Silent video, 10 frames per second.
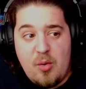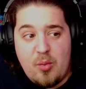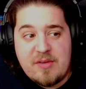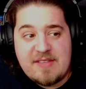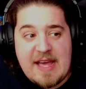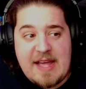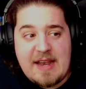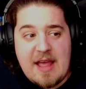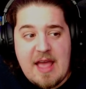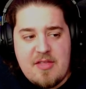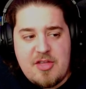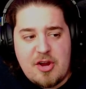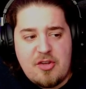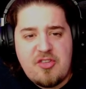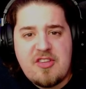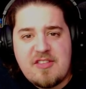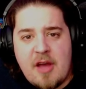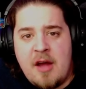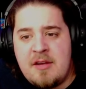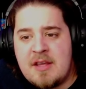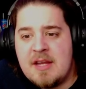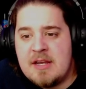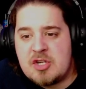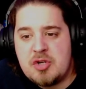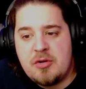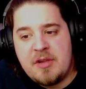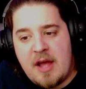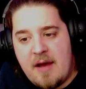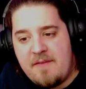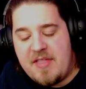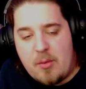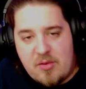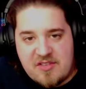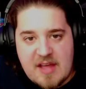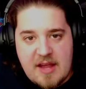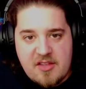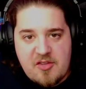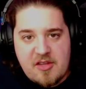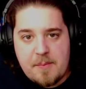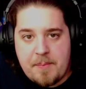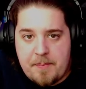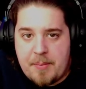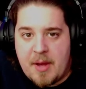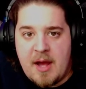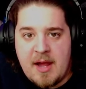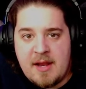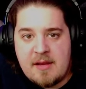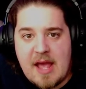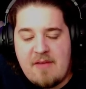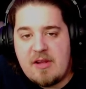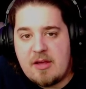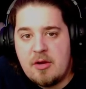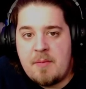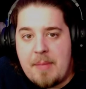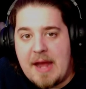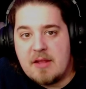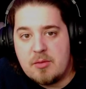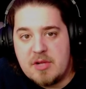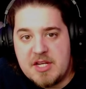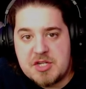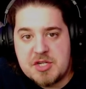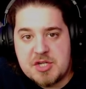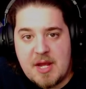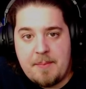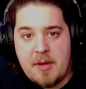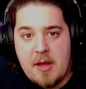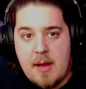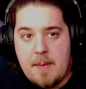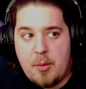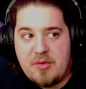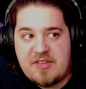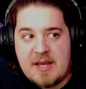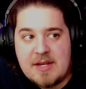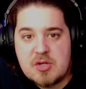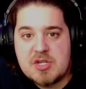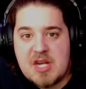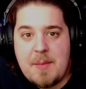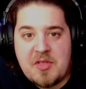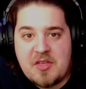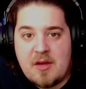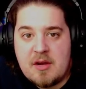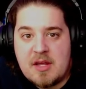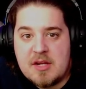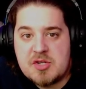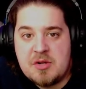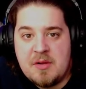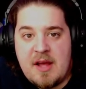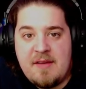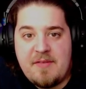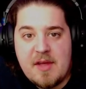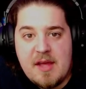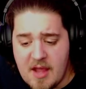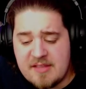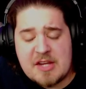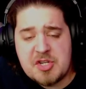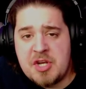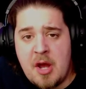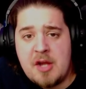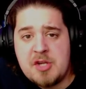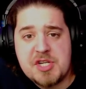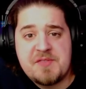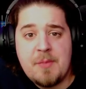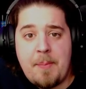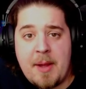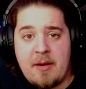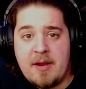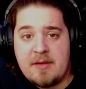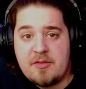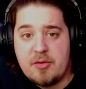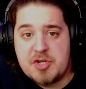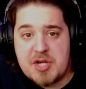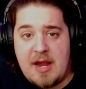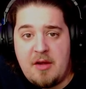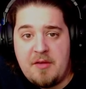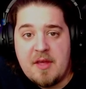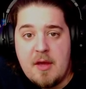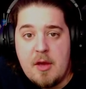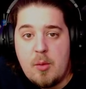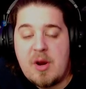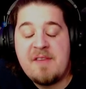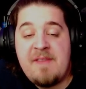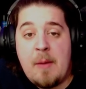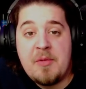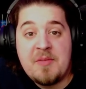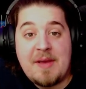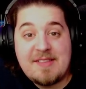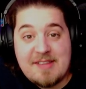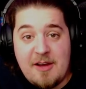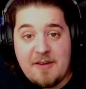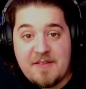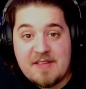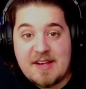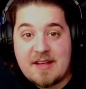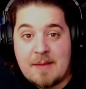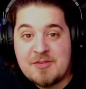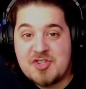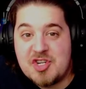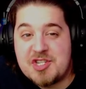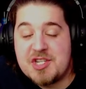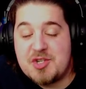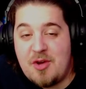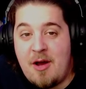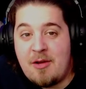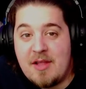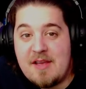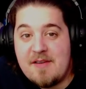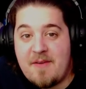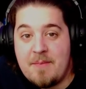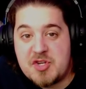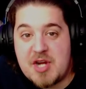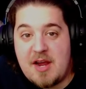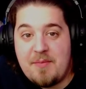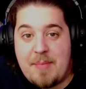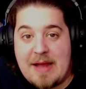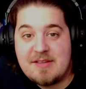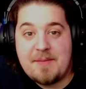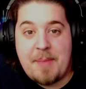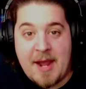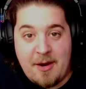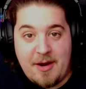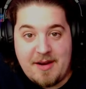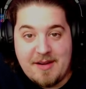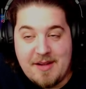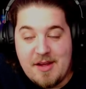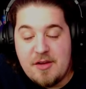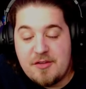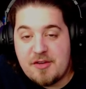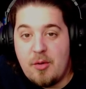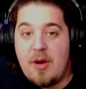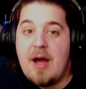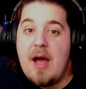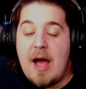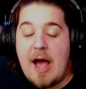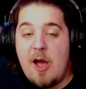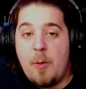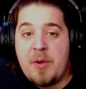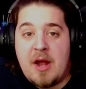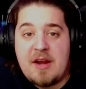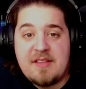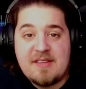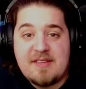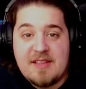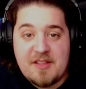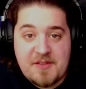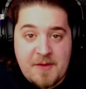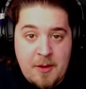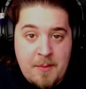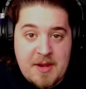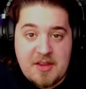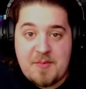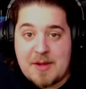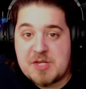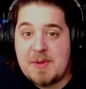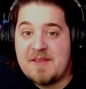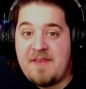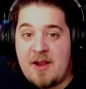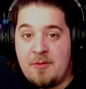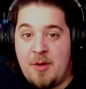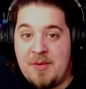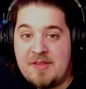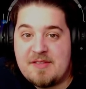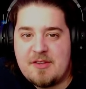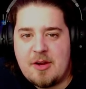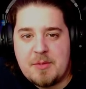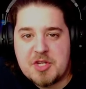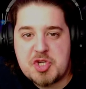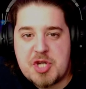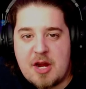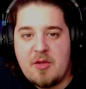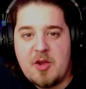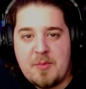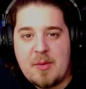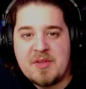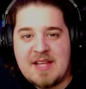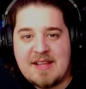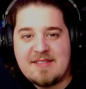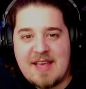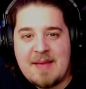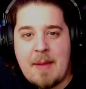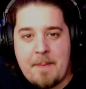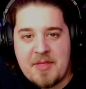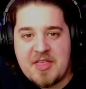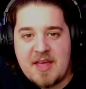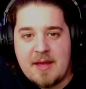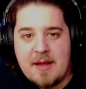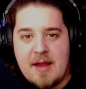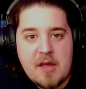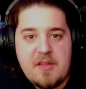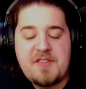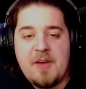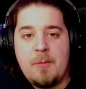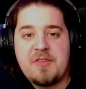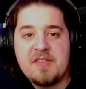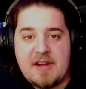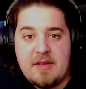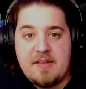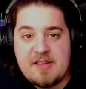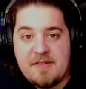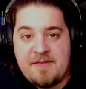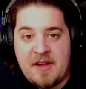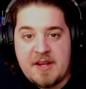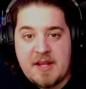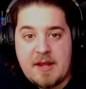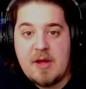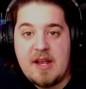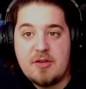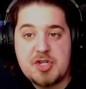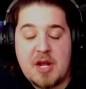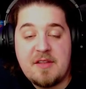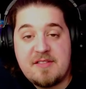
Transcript: was that there's this unconditional love that resides behind every good and bad of the relationship. But what's interesting about this unconditional love, it's actually not just from a parent to a child. What I found with myself is that it comes just as strongly from the child back to the parent. So I hope when audiences see this film, and especially by the final moments, they're able to share a little bit within that same empathy. This film was entirely self-funded. It is shot on